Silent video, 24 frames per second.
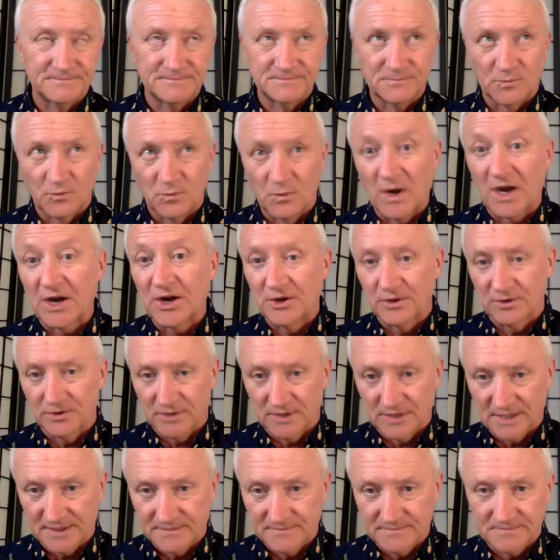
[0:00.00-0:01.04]

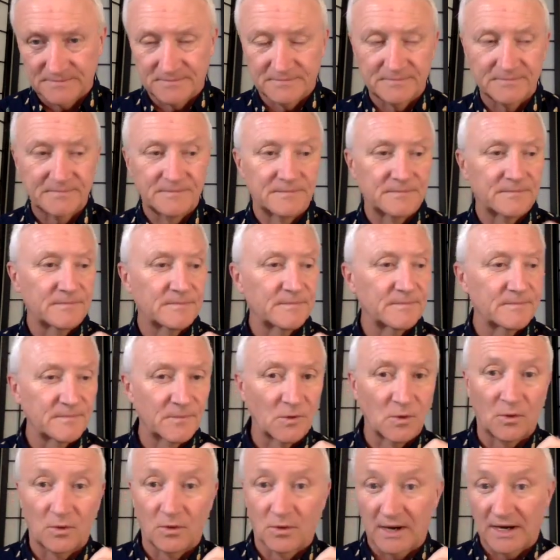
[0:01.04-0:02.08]
regularly,
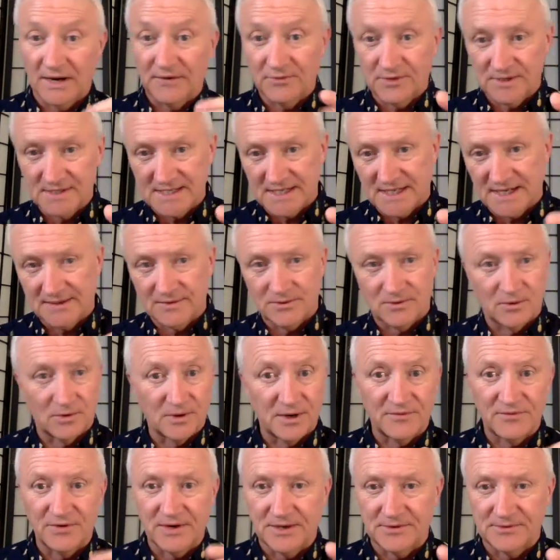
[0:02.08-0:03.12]
or every day or
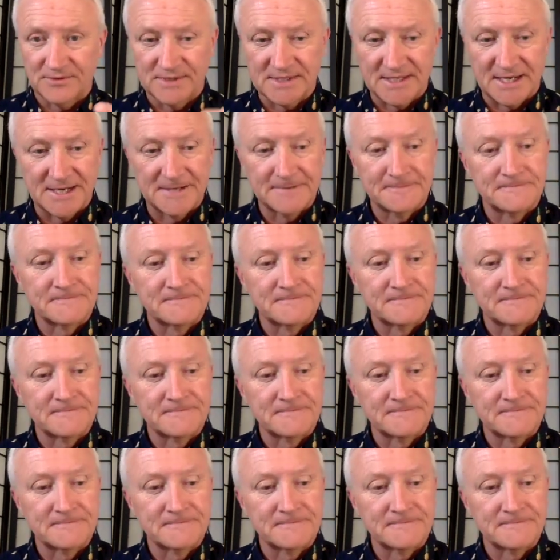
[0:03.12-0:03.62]
every other day,